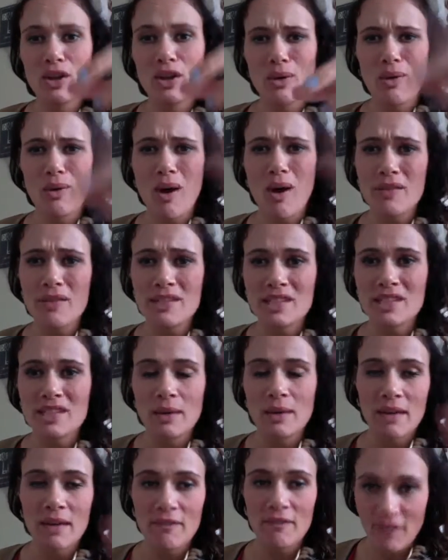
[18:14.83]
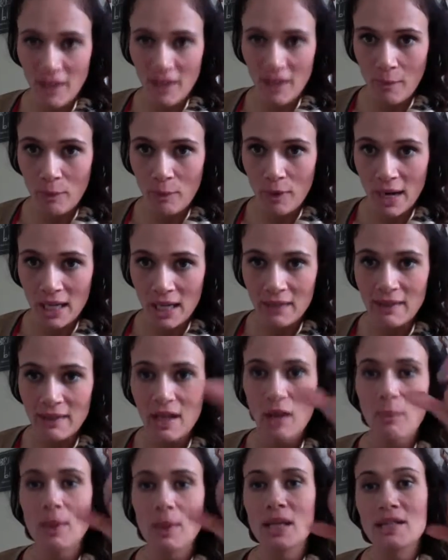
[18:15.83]
obviously you can't fit a bread in
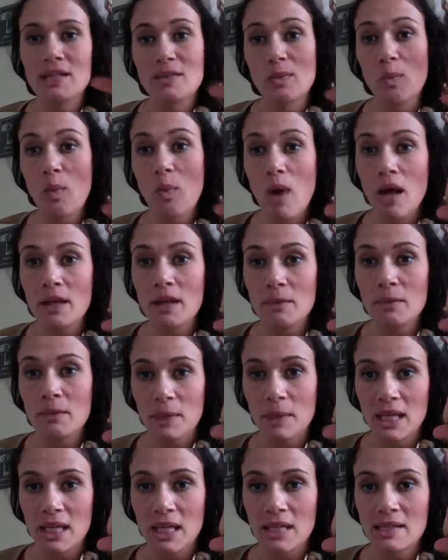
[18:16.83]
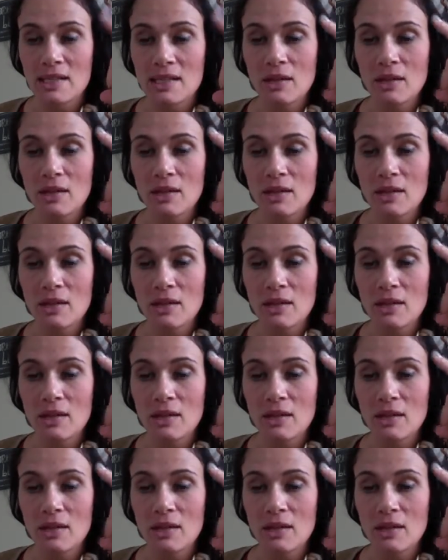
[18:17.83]
there, but it's one piece.